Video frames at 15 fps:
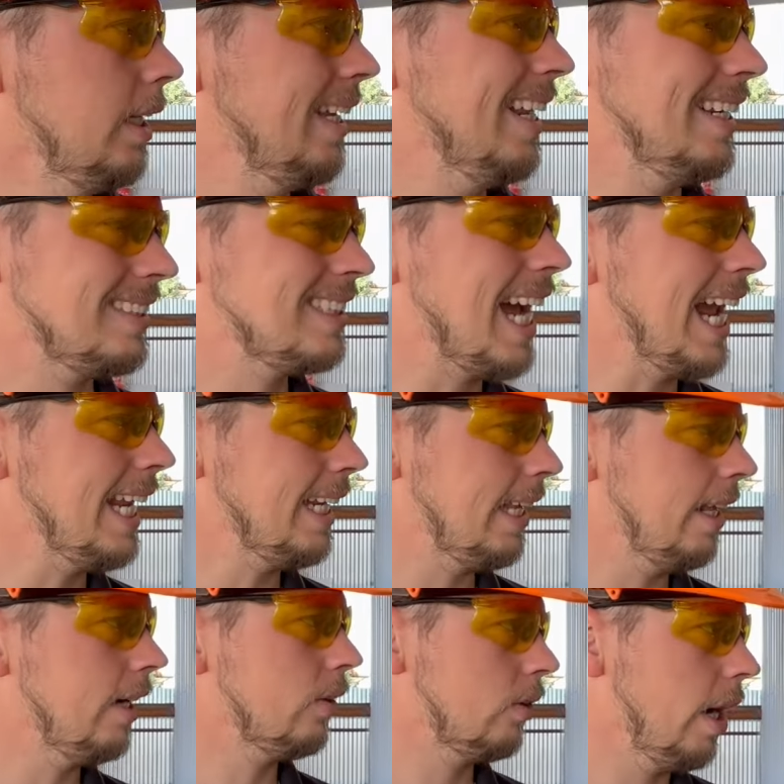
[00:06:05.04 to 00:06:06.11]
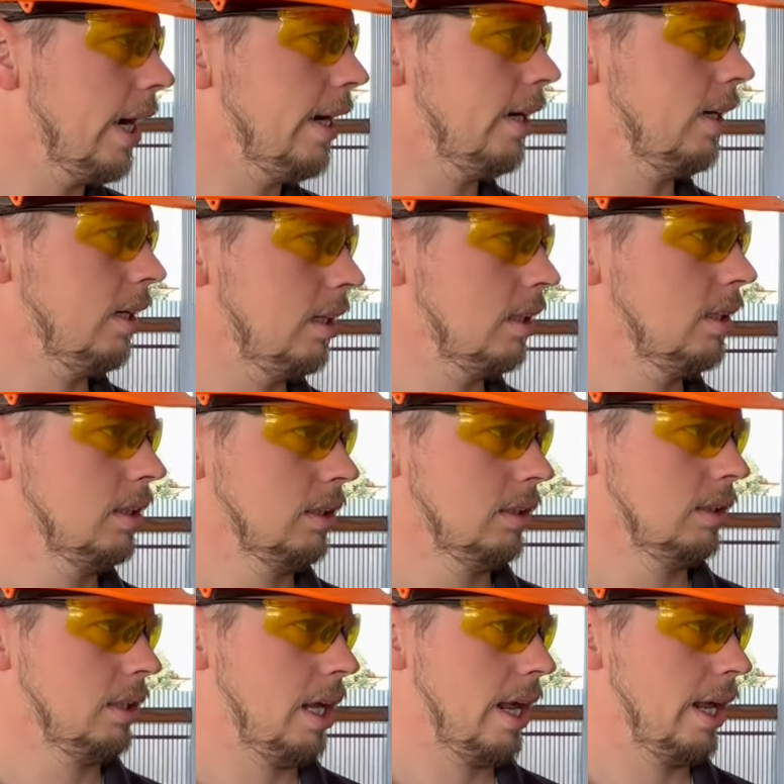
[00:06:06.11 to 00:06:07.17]
Get it tight, get it right,
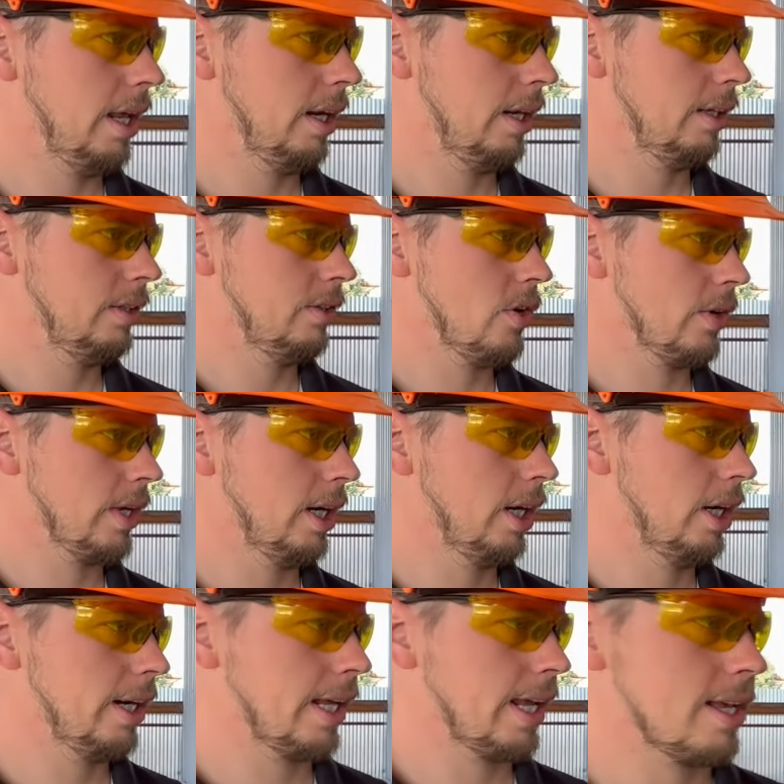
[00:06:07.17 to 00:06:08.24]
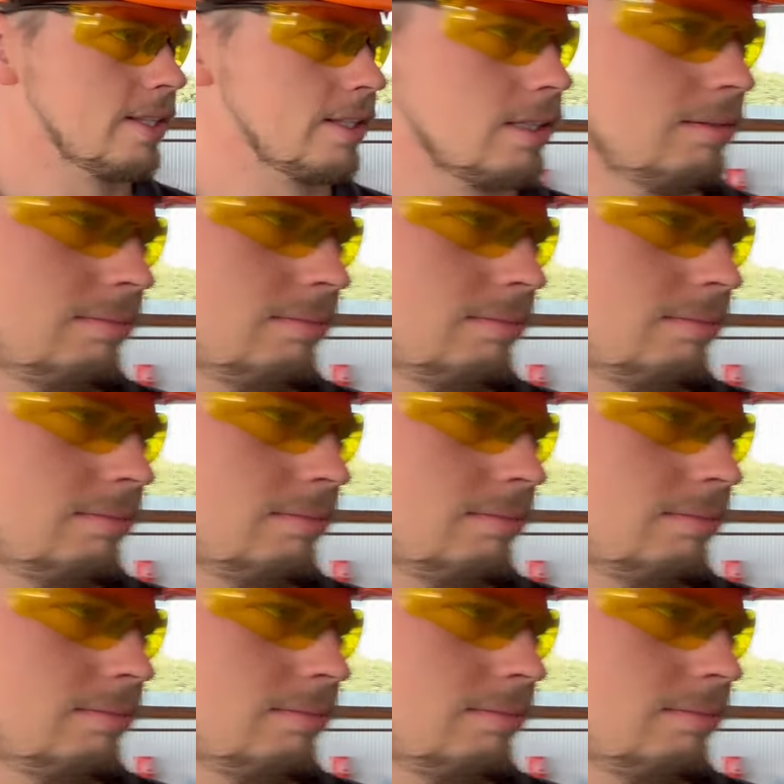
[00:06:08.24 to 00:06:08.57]
and don't get hurt, I guess.